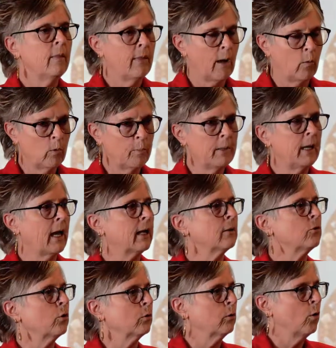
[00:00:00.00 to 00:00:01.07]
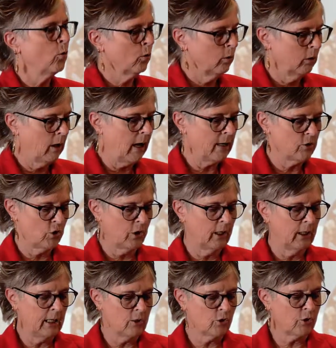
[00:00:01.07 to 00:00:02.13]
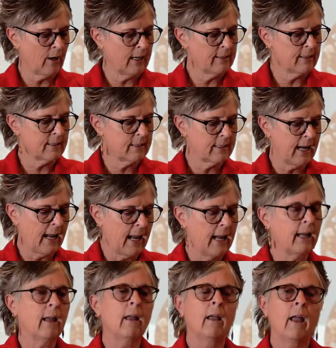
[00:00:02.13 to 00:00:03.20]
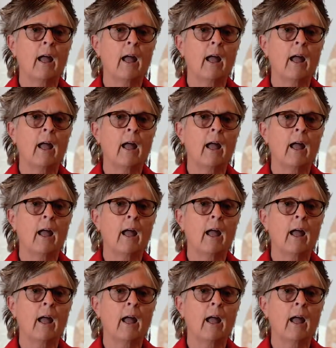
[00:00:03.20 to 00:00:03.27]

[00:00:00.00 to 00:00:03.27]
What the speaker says: that would be added to local lodging each night's stay,